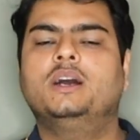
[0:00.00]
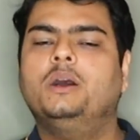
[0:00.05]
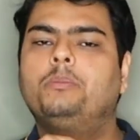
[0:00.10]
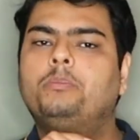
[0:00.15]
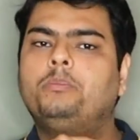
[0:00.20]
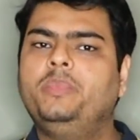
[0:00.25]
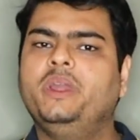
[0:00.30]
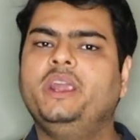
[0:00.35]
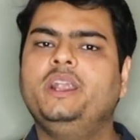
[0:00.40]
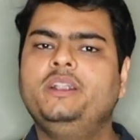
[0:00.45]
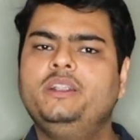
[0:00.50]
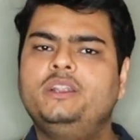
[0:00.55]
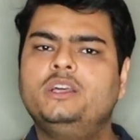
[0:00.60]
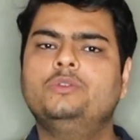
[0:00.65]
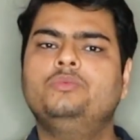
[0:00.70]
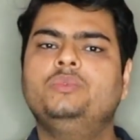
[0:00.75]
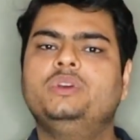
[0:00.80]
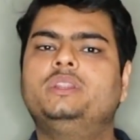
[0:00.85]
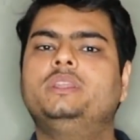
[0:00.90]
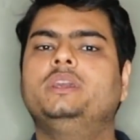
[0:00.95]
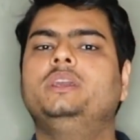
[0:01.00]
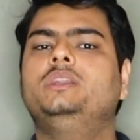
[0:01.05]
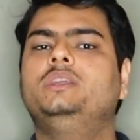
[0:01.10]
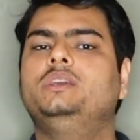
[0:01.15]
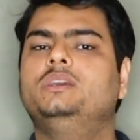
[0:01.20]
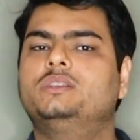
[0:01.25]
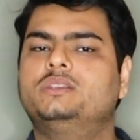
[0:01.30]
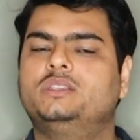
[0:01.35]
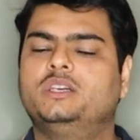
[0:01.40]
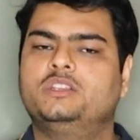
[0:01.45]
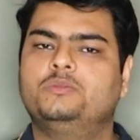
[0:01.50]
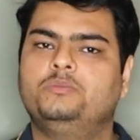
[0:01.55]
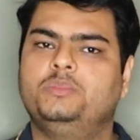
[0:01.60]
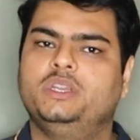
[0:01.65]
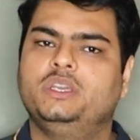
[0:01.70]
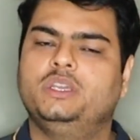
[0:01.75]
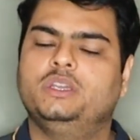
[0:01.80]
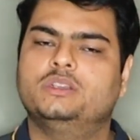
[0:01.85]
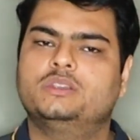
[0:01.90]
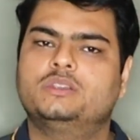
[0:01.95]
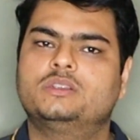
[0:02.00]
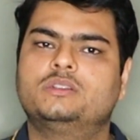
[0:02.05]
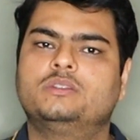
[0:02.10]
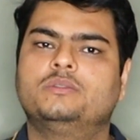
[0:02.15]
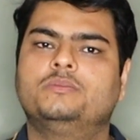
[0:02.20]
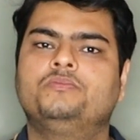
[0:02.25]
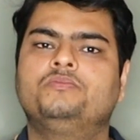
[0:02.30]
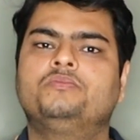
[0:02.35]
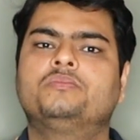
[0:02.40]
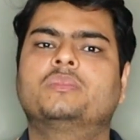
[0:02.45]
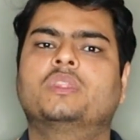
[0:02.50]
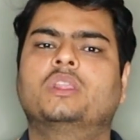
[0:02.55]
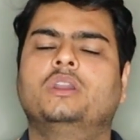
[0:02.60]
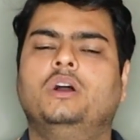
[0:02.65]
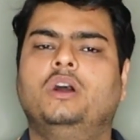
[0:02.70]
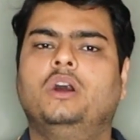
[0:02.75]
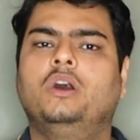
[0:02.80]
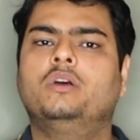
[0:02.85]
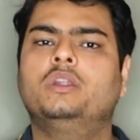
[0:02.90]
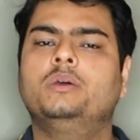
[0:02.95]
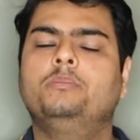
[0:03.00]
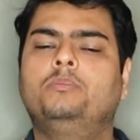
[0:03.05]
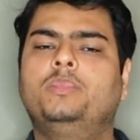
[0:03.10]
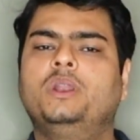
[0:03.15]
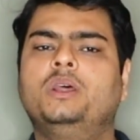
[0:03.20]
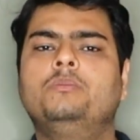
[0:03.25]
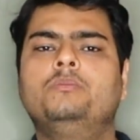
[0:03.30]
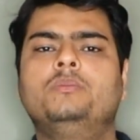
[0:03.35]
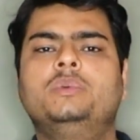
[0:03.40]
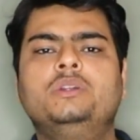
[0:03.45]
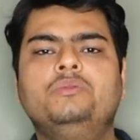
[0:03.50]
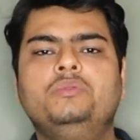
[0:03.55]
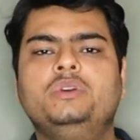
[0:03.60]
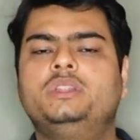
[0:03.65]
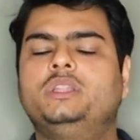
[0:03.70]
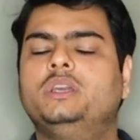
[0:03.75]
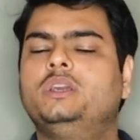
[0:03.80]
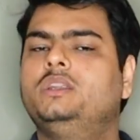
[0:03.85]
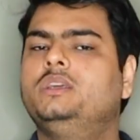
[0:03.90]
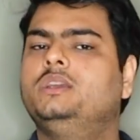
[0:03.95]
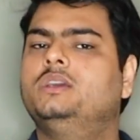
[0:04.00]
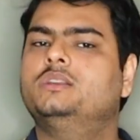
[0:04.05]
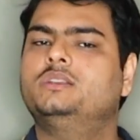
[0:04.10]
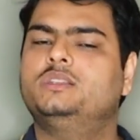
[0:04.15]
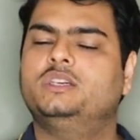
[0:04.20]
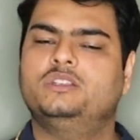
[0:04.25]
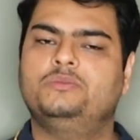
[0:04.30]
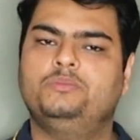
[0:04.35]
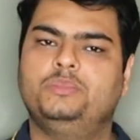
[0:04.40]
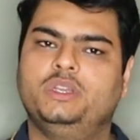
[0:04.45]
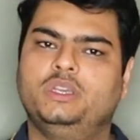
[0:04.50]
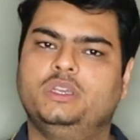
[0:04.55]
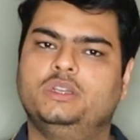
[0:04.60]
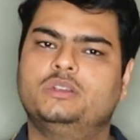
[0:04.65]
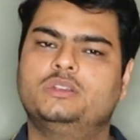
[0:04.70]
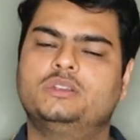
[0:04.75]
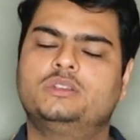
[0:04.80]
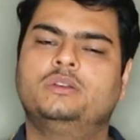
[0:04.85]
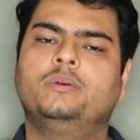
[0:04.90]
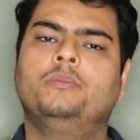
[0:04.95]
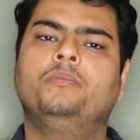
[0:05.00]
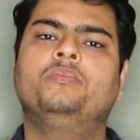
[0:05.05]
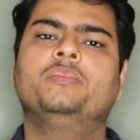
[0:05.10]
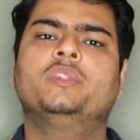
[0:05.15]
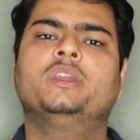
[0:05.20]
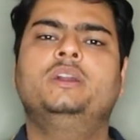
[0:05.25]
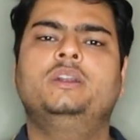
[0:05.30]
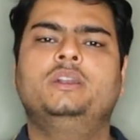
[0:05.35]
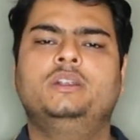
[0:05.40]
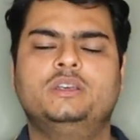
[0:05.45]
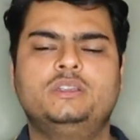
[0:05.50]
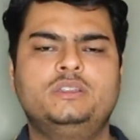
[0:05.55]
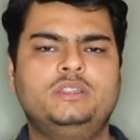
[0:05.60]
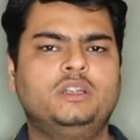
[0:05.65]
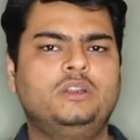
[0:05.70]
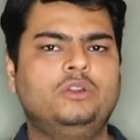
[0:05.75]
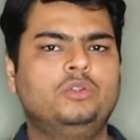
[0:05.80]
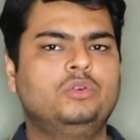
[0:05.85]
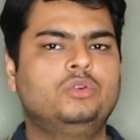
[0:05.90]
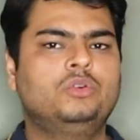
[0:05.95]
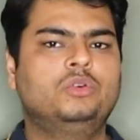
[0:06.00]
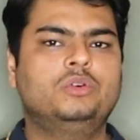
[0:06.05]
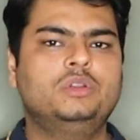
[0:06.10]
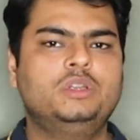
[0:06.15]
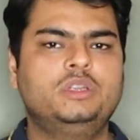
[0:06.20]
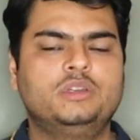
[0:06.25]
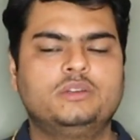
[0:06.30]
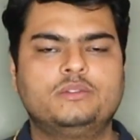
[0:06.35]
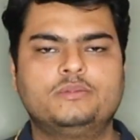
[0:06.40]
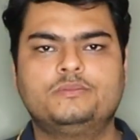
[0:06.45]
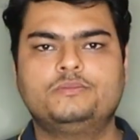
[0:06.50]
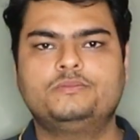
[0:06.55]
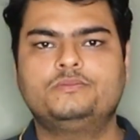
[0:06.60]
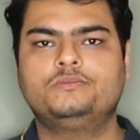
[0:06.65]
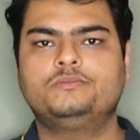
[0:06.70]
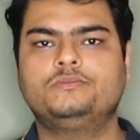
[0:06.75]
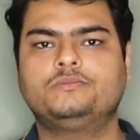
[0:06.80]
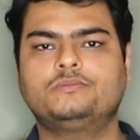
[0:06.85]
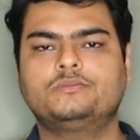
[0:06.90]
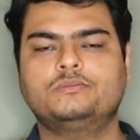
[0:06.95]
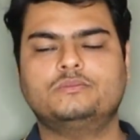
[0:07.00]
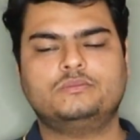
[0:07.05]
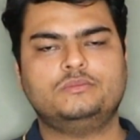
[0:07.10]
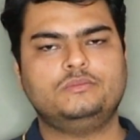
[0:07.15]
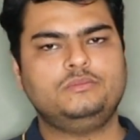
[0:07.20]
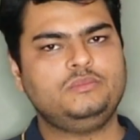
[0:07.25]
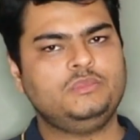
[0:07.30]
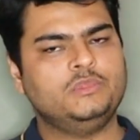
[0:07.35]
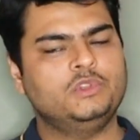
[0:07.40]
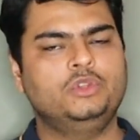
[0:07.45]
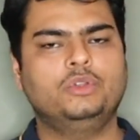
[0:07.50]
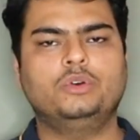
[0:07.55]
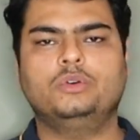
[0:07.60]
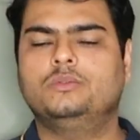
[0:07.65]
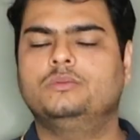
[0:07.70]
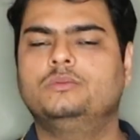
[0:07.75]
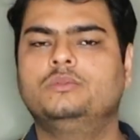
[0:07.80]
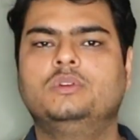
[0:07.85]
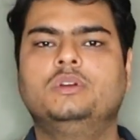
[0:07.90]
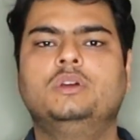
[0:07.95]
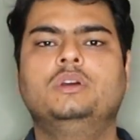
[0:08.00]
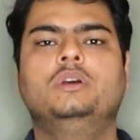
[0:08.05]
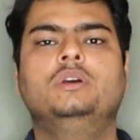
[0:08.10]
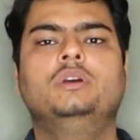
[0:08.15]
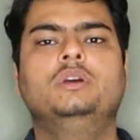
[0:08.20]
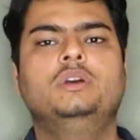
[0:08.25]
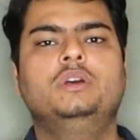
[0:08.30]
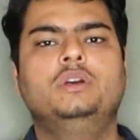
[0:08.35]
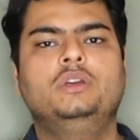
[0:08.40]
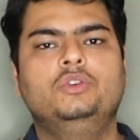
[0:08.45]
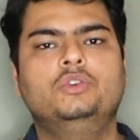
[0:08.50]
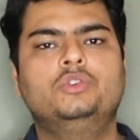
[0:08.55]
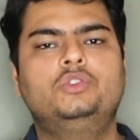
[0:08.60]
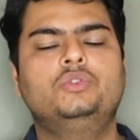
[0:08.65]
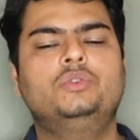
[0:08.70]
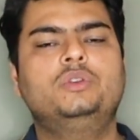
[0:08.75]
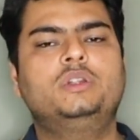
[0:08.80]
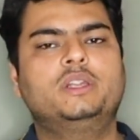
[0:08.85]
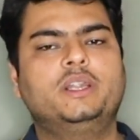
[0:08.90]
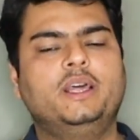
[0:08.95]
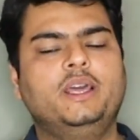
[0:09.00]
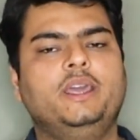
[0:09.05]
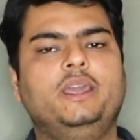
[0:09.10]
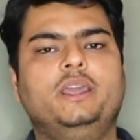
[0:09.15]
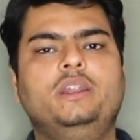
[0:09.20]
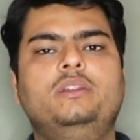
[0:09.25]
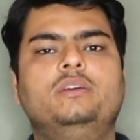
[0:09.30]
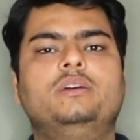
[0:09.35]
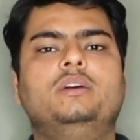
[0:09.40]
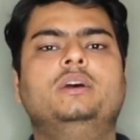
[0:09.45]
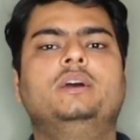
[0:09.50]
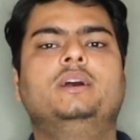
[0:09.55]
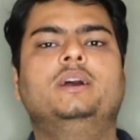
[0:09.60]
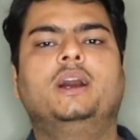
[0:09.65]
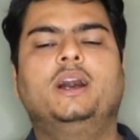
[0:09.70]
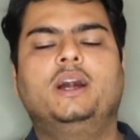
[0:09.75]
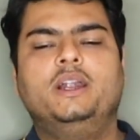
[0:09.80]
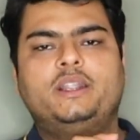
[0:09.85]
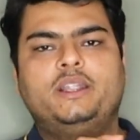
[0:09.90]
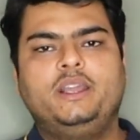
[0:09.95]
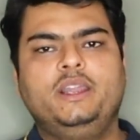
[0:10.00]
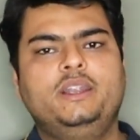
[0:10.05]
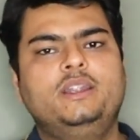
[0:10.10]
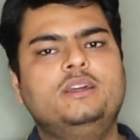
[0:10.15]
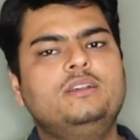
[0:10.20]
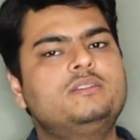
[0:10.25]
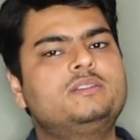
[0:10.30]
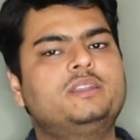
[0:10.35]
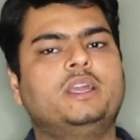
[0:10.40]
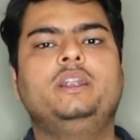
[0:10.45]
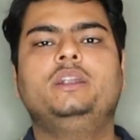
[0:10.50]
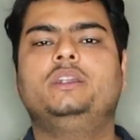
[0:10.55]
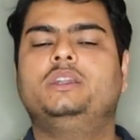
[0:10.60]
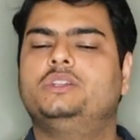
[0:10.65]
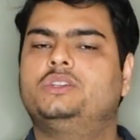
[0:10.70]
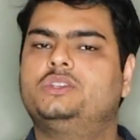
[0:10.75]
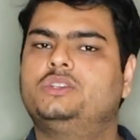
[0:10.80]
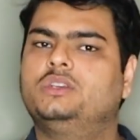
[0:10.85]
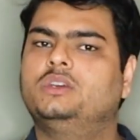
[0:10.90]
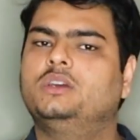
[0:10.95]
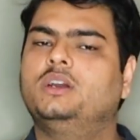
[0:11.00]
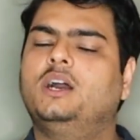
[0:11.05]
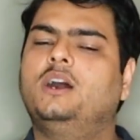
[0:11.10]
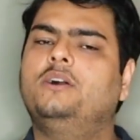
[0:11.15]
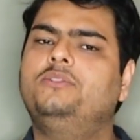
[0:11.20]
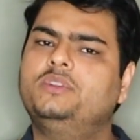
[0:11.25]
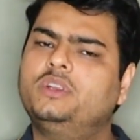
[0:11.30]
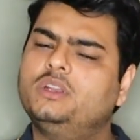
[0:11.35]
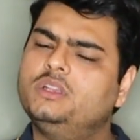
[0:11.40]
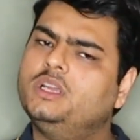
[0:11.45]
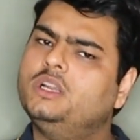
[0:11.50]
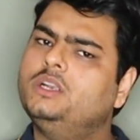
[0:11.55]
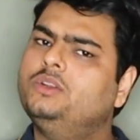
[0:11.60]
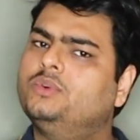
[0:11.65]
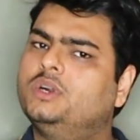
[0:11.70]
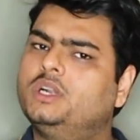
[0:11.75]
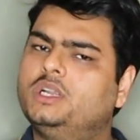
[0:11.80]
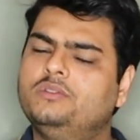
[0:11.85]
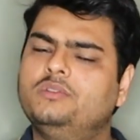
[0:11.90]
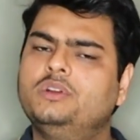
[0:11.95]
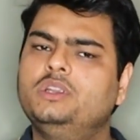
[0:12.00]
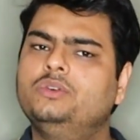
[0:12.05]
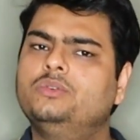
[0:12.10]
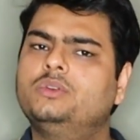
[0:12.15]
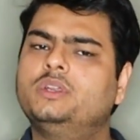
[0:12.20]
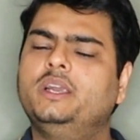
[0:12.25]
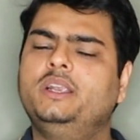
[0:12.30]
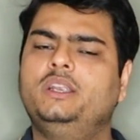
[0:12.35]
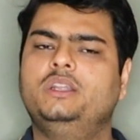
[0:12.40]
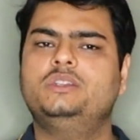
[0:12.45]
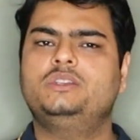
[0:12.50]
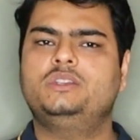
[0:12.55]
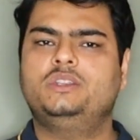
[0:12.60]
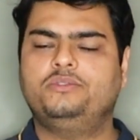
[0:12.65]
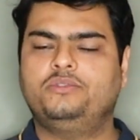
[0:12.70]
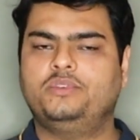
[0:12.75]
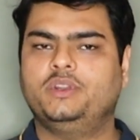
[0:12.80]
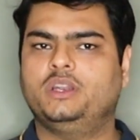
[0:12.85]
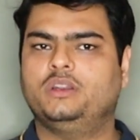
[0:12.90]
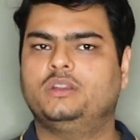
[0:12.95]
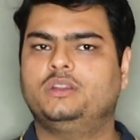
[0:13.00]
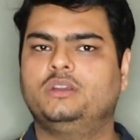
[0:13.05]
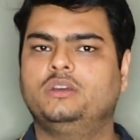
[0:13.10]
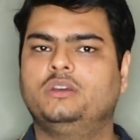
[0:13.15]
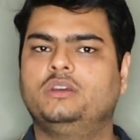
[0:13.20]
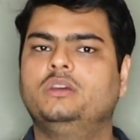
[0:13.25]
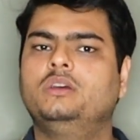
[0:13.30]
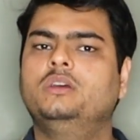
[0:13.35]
a painter with 8 years experience or a plumber with 8 years experience does that look good no you should write a data scientist after that whatever you write is different